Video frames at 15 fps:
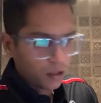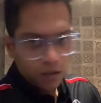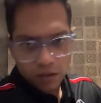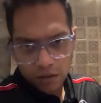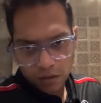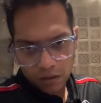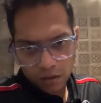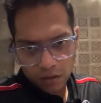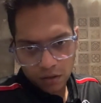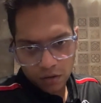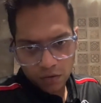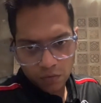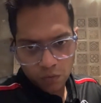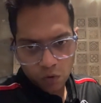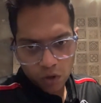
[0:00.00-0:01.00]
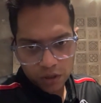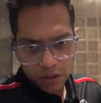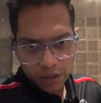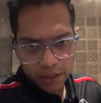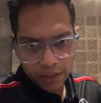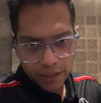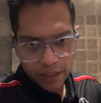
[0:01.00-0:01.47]

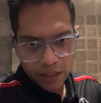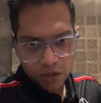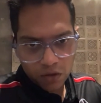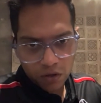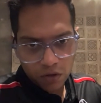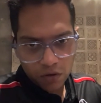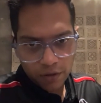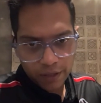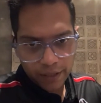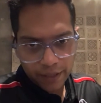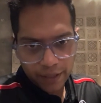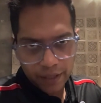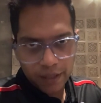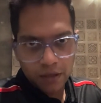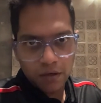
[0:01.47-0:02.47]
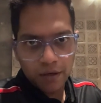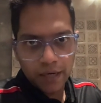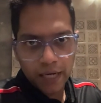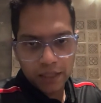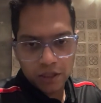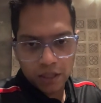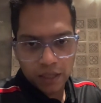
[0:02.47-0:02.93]
wasn't Elon already a
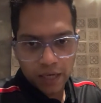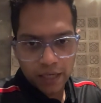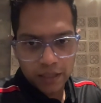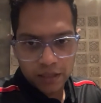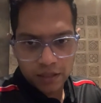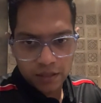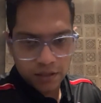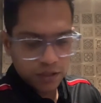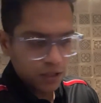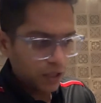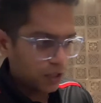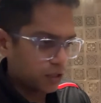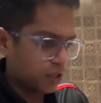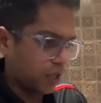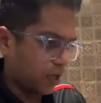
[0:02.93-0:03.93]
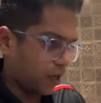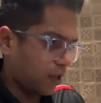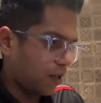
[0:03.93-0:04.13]
naturalized citizen?